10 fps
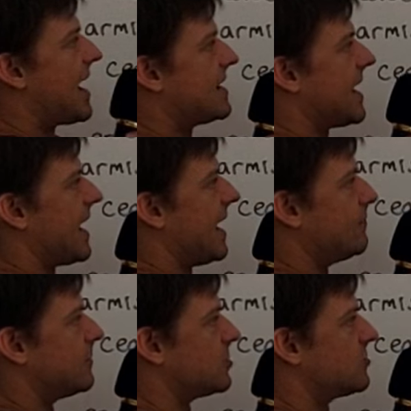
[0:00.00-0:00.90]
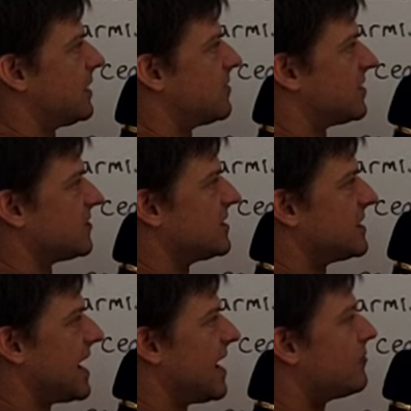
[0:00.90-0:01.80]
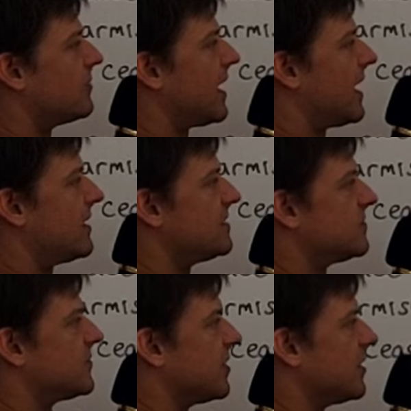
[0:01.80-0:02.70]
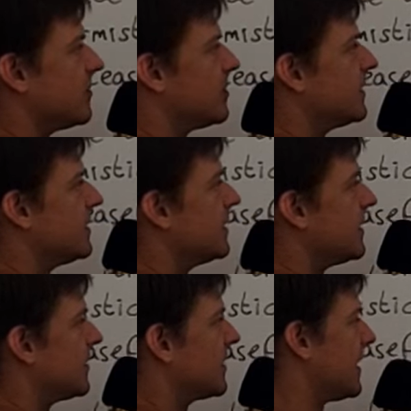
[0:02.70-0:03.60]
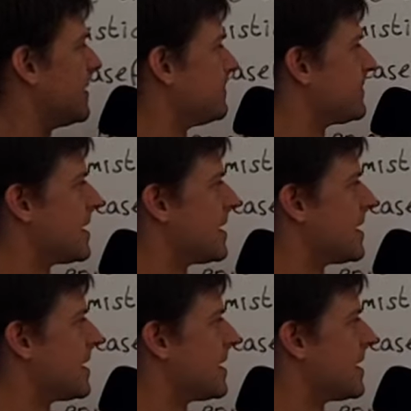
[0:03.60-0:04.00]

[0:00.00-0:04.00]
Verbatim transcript: an ambush because it's a noun and a verb. Okay?